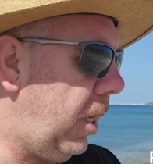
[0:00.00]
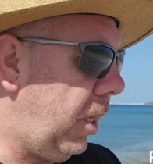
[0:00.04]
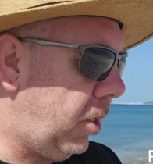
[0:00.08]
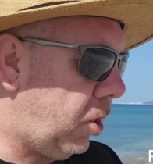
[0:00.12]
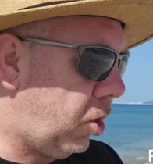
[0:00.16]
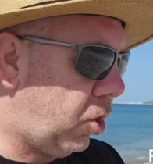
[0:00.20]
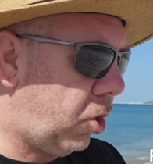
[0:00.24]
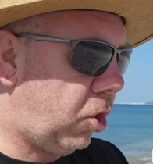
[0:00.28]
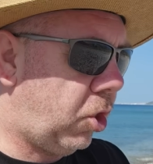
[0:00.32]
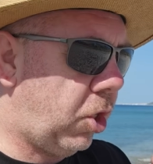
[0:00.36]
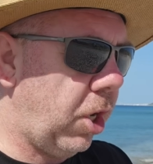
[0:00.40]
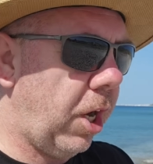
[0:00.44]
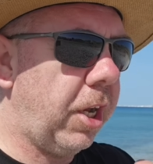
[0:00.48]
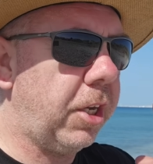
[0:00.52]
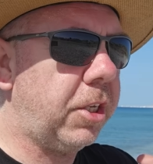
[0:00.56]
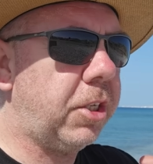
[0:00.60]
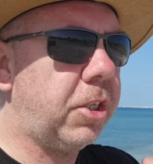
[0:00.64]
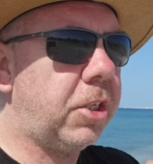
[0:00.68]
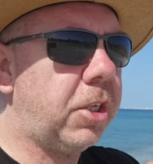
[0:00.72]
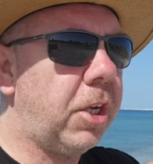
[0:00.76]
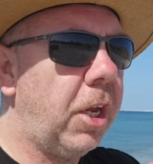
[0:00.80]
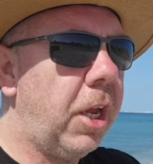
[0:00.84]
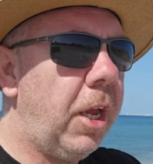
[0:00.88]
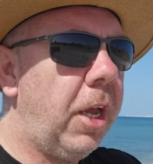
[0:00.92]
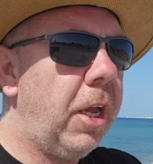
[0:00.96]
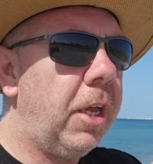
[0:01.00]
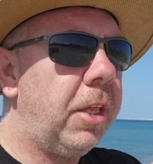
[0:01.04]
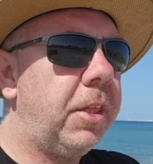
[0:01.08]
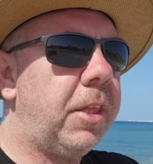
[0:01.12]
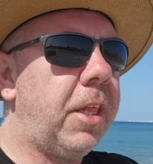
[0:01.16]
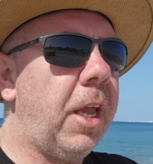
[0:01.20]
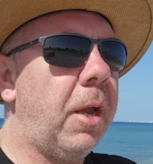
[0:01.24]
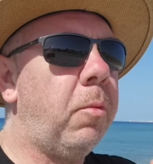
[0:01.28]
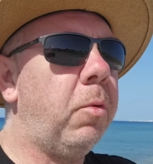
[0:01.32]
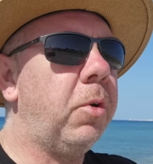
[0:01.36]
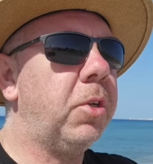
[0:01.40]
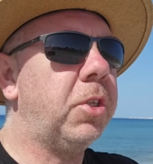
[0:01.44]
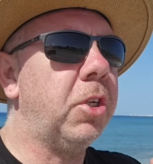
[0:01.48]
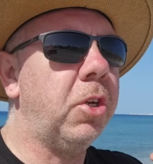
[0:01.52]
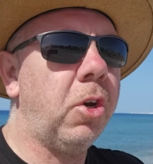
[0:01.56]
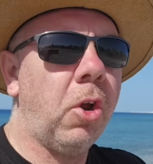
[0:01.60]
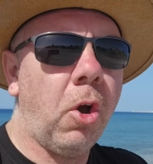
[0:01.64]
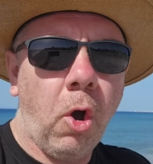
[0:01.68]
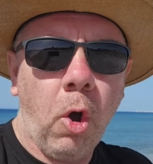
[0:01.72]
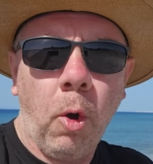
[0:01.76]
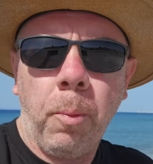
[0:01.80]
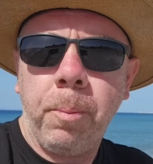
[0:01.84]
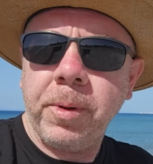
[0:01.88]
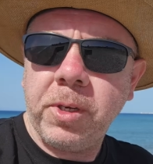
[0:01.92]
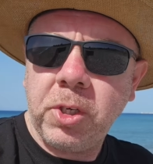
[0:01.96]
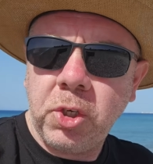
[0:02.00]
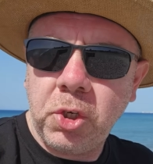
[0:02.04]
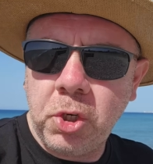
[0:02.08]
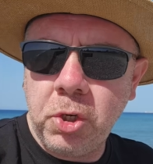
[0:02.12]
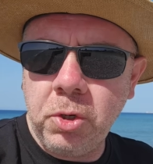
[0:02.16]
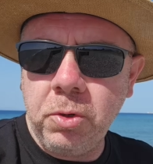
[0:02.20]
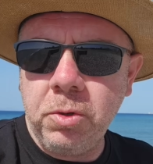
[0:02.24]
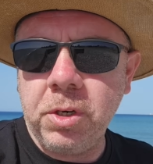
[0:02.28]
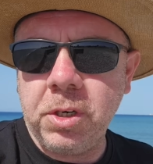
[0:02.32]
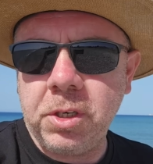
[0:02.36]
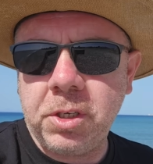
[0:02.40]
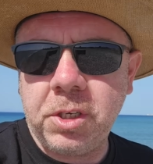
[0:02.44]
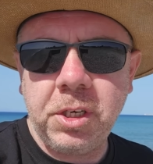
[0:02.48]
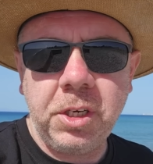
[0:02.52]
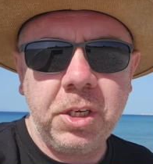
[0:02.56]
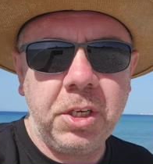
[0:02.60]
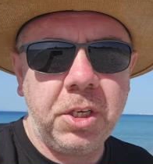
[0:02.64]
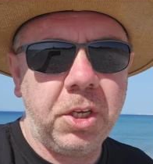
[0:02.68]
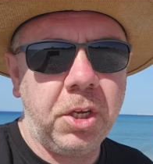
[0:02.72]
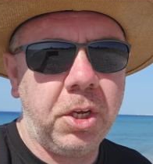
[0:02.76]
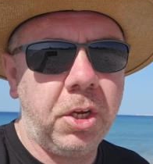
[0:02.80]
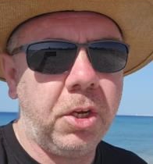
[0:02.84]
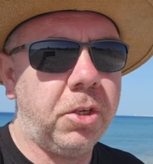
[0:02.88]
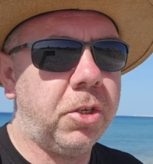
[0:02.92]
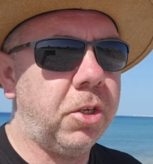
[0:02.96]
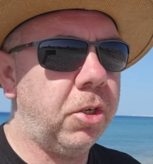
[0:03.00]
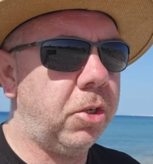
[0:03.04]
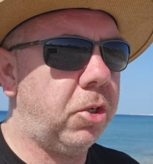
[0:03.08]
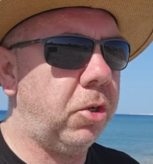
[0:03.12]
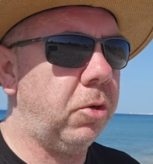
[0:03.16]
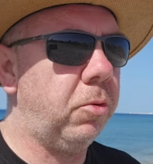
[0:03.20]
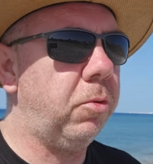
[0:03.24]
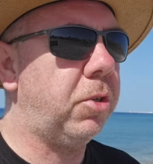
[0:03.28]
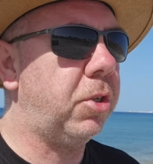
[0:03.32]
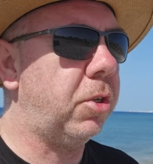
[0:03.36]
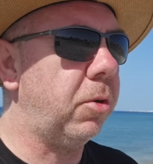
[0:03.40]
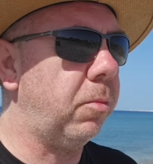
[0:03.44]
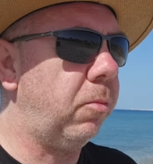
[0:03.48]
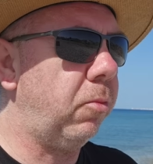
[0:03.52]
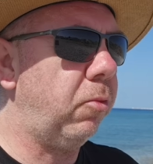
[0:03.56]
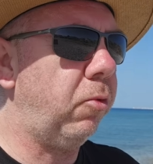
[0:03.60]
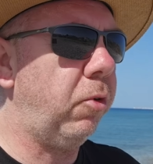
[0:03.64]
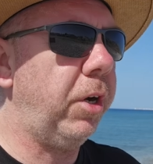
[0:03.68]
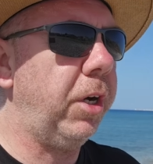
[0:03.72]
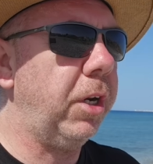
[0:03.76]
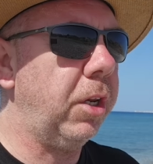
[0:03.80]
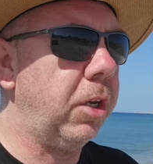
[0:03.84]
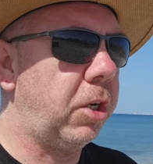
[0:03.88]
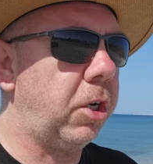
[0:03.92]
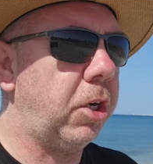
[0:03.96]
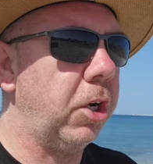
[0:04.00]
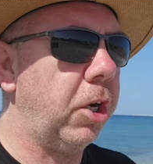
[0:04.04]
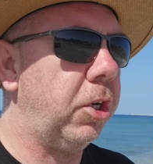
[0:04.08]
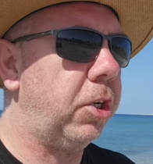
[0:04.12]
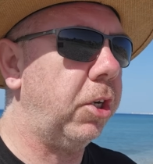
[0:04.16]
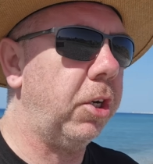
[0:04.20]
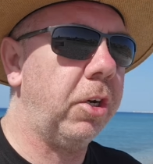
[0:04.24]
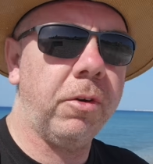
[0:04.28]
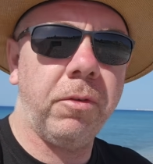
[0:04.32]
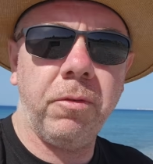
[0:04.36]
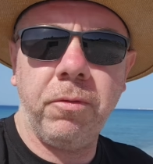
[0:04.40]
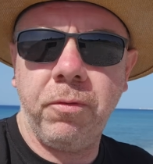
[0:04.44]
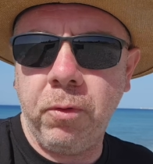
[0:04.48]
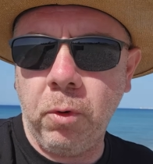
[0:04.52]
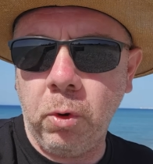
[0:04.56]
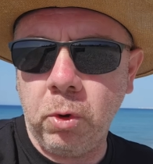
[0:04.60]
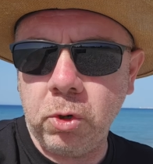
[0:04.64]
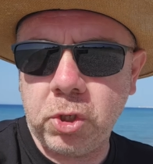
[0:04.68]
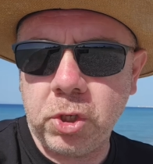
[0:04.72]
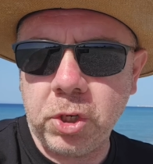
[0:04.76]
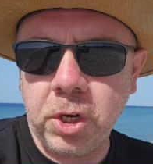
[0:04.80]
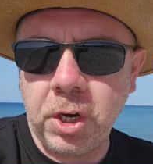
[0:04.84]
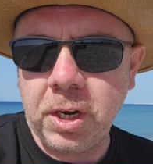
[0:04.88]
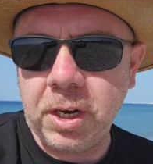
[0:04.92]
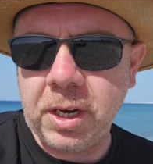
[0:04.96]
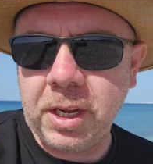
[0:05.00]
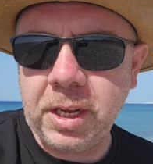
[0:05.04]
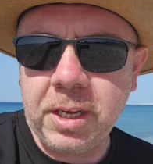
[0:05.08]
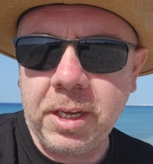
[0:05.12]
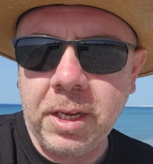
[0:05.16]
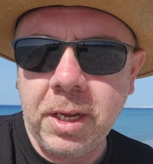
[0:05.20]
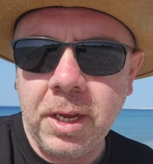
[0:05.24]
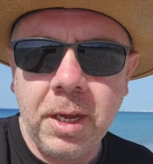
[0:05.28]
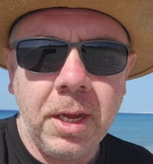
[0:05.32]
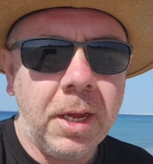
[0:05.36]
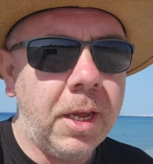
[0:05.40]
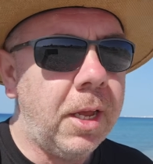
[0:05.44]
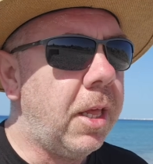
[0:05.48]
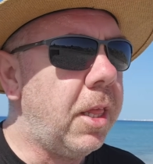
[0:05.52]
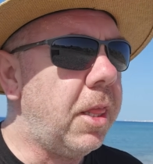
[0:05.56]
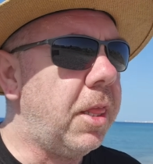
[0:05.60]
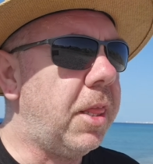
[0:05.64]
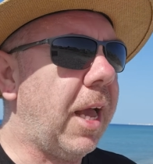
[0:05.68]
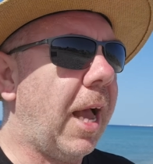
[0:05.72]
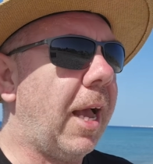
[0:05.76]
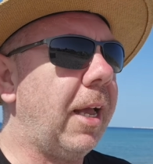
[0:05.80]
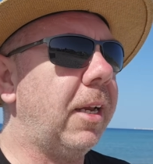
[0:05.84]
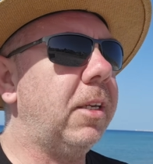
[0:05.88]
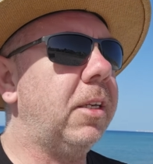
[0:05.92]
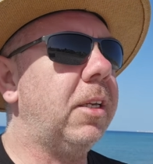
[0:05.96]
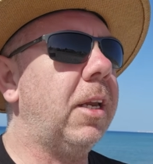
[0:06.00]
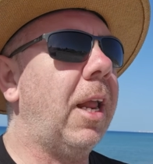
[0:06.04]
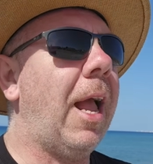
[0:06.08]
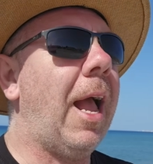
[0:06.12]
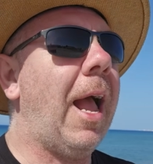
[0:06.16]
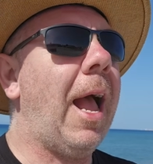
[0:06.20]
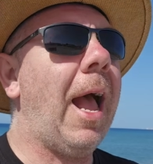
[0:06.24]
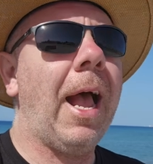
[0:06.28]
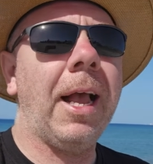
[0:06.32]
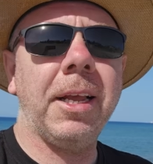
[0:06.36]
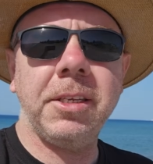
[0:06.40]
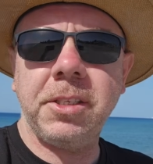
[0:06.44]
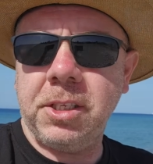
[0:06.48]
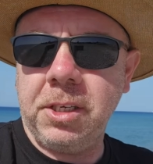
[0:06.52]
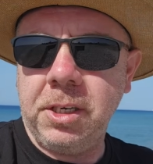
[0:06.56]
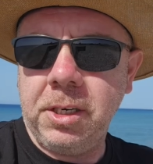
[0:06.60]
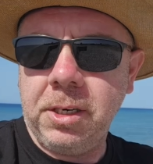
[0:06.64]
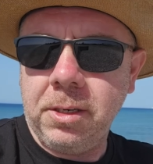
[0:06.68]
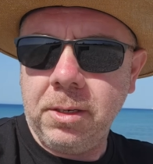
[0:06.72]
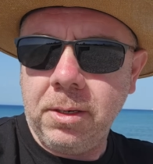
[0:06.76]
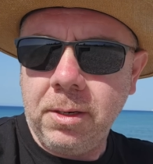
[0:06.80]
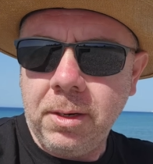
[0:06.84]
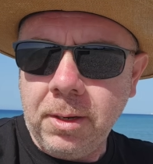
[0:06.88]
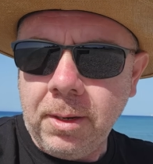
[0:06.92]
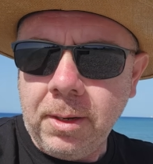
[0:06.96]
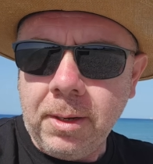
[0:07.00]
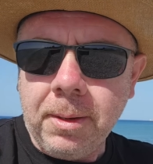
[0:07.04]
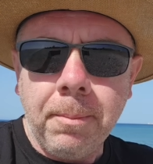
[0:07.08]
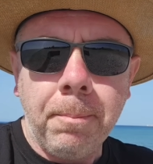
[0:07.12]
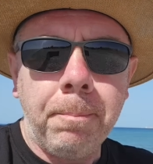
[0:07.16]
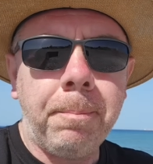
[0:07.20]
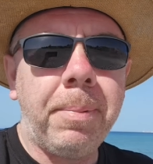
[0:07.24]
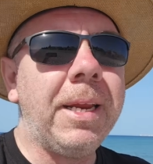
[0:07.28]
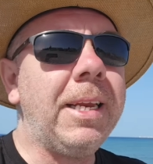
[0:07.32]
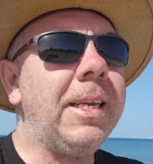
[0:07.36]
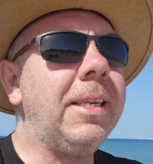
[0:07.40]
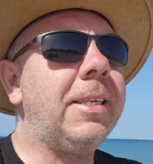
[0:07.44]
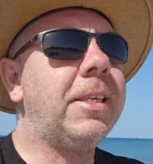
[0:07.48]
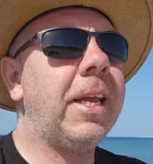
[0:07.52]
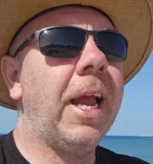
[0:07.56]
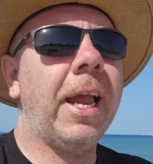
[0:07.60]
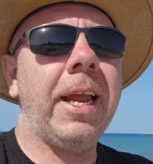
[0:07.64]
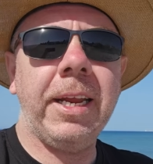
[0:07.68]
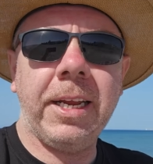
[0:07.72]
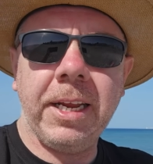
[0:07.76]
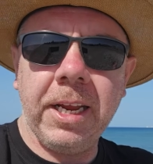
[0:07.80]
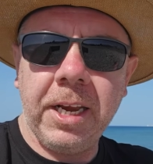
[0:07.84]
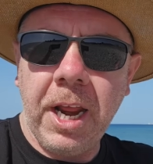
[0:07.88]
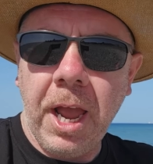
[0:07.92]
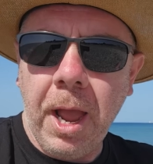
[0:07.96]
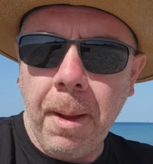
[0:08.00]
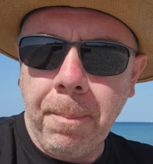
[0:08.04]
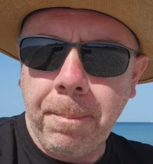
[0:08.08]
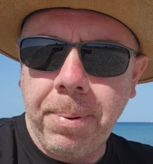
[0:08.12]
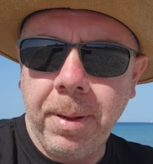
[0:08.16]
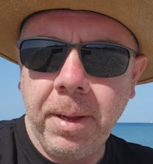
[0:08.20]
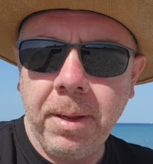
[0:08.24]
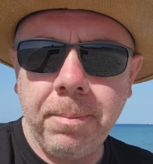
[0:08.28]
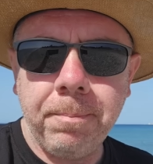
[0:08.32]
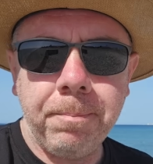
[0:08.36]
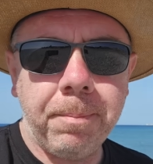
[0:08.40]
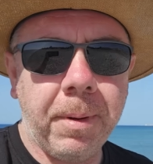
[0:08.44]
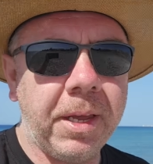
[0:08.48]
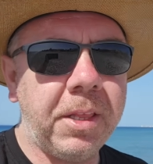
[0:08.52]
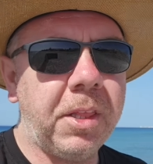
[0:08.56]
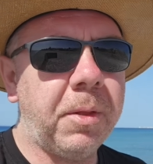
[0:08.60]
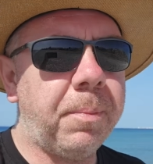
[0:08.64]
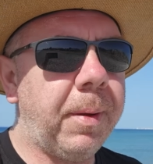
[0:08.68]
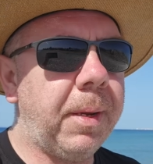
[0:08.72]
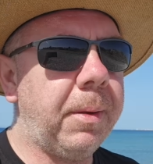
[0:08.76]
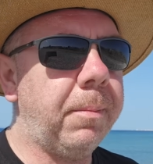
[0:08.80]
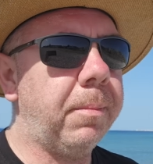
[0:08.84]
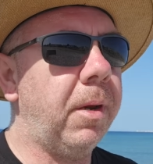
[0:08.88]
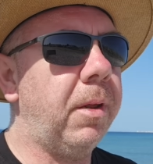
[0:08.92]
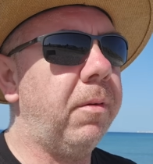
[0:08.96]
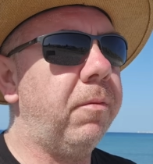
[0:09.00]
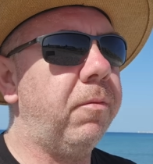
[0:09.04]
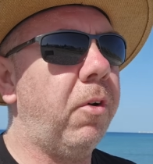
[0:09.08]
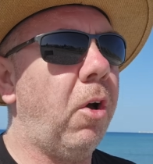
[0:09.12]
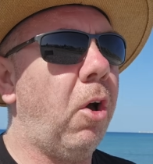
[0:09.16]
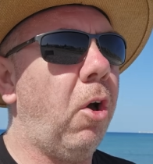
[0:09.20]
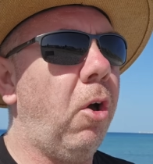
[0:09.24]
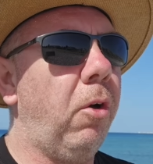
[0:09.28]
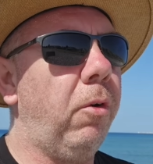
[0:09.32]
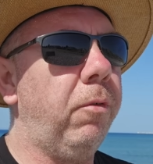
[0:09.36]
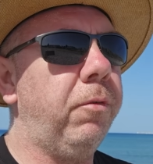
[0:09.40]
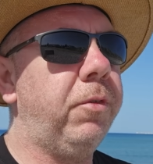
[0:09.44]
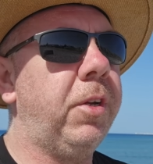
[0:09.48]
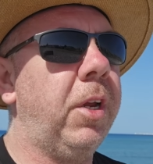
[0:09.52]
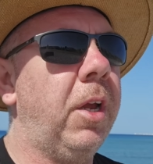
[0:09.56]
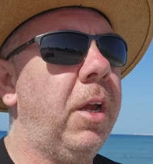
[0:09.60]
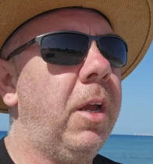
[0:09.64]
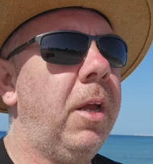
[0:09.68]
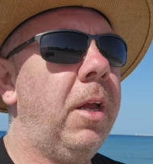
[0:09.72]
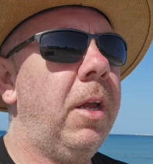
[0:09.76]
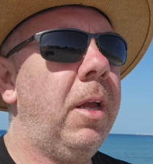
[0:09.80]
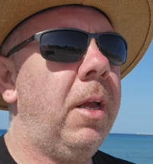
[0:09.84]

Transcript: it's just there was an opportunity here to do some real good, and unfortunately, that hasn't been taken up by the people involved.